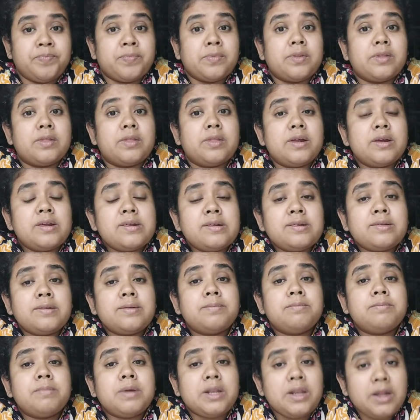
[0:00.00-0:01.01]
These
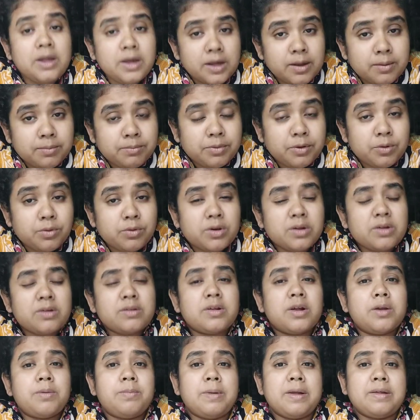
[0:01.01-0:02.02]
mini computers are
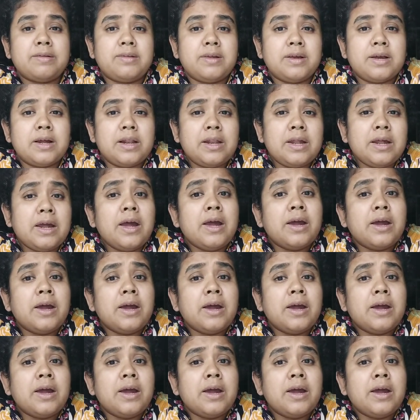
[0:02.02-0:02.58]
basically